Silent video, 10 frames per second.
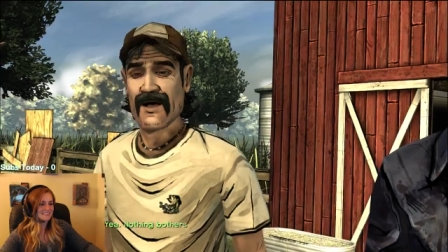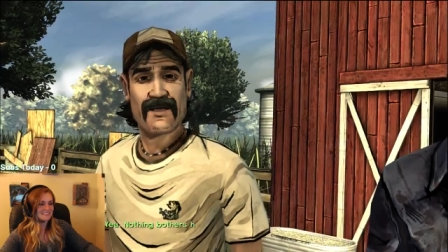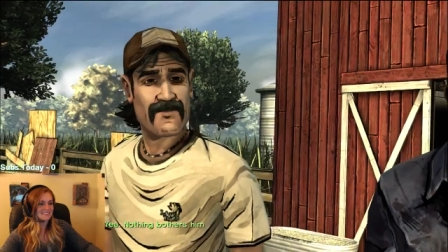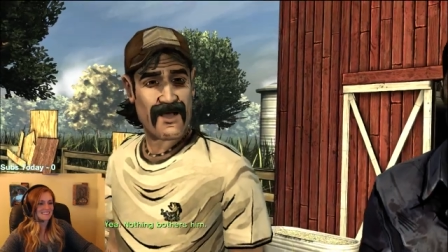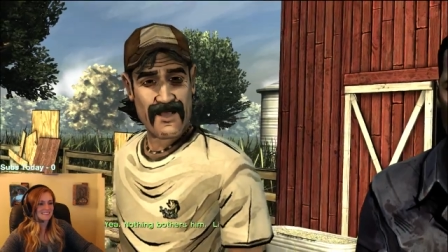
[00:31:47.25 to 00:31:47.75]

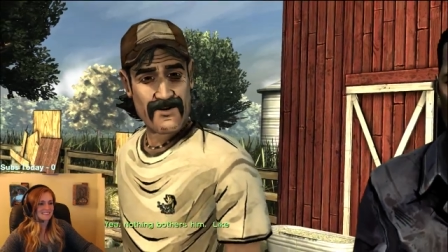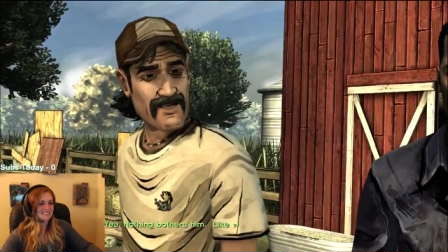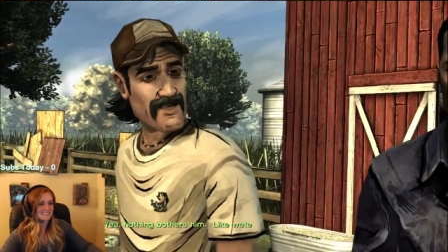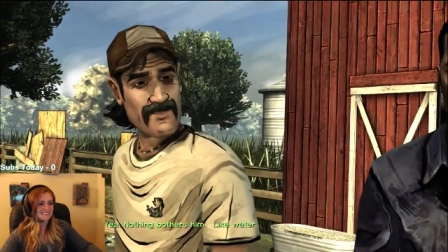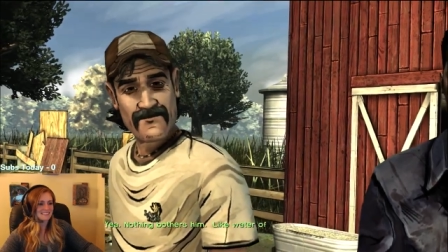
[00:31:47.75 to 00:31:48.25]
nothing
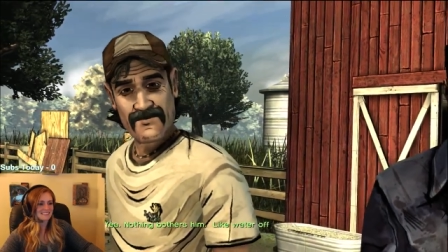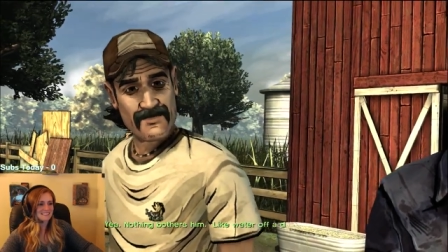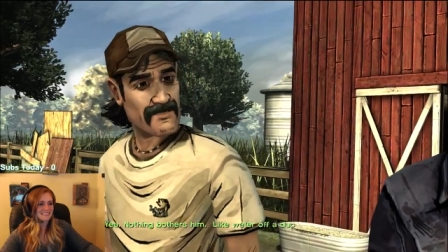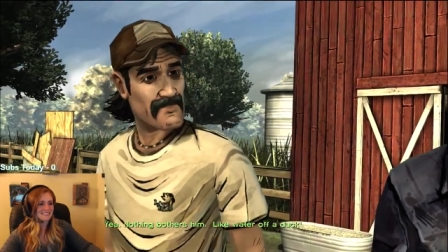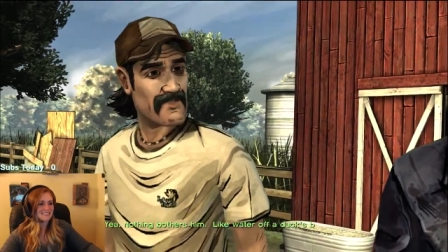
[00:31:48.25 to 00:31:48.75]
bothers him.
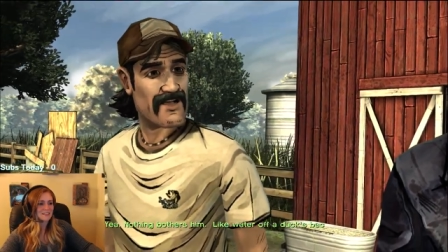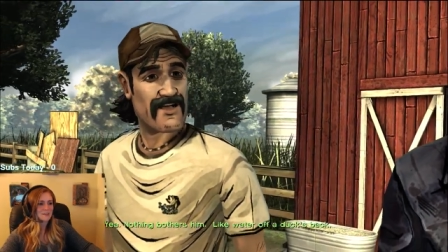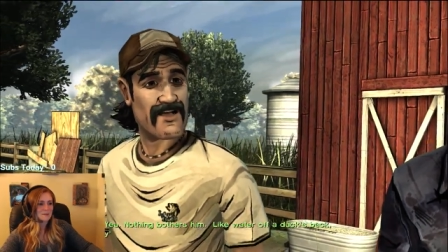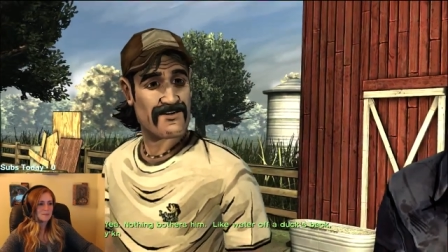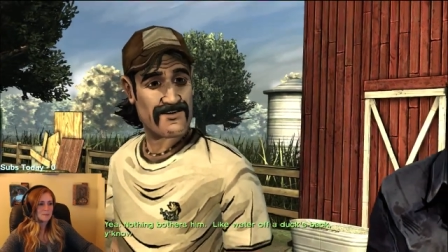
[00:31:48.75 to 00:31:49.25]

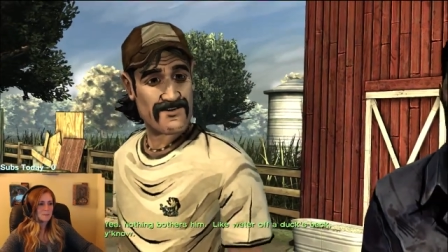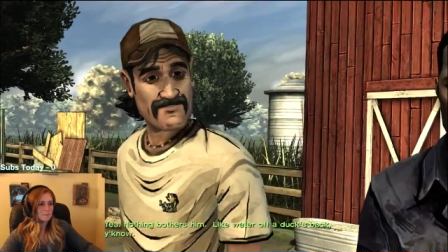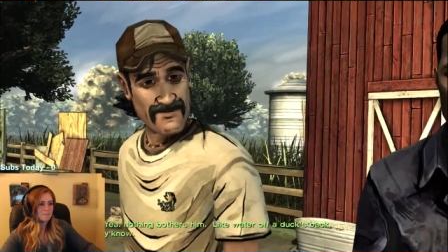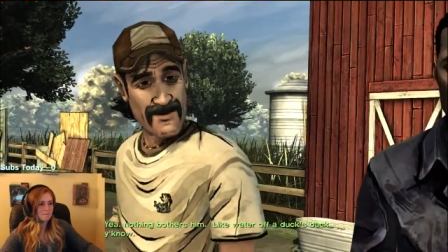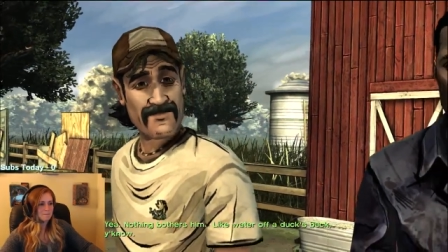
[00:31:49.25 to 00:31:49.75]
Like
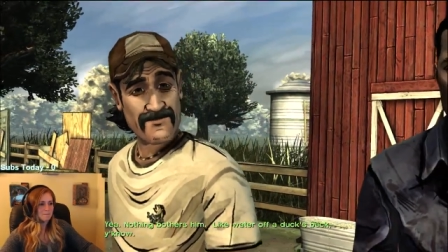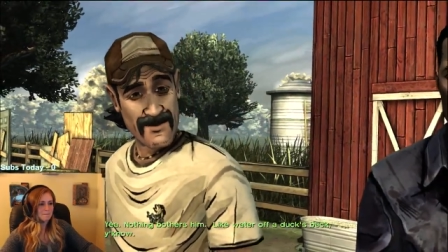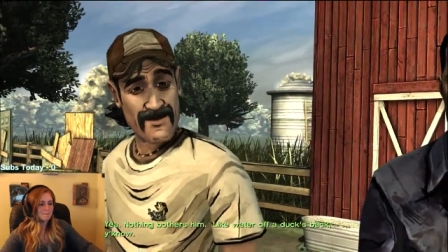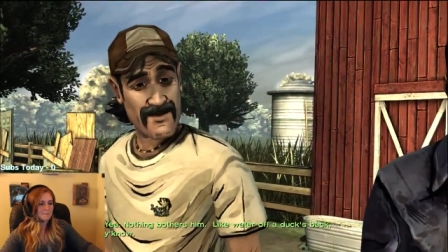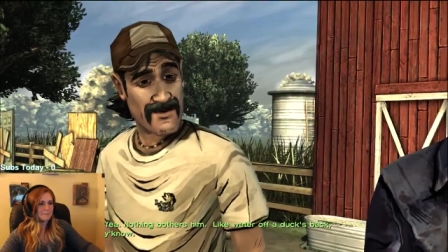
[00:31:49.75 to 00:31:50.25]
water off a
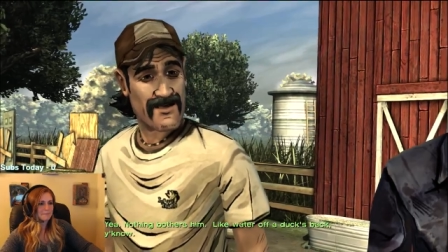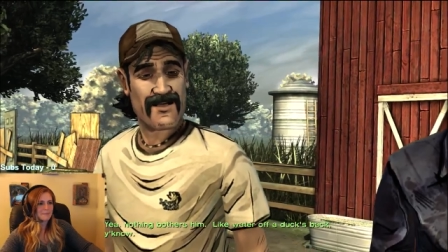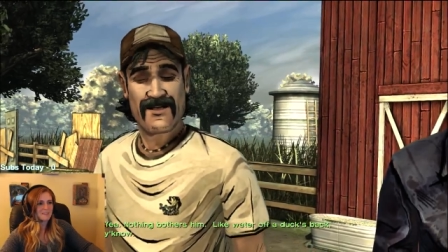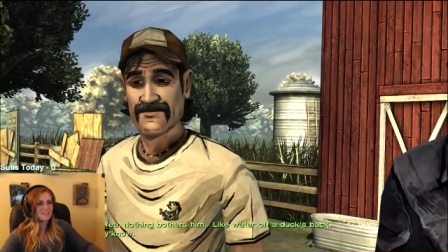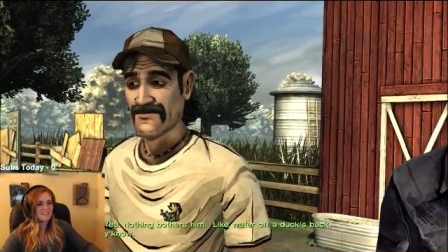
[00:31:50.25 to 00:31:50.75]
duck's back,
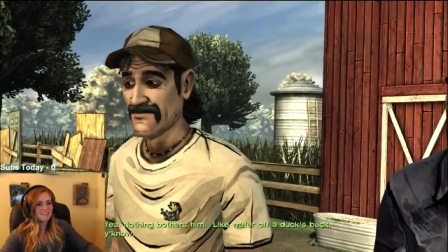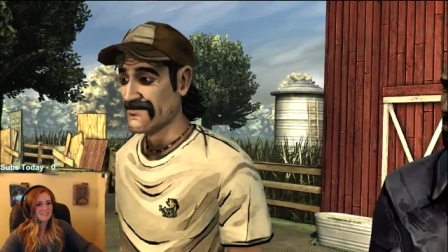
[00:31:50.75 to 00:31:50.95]
you know?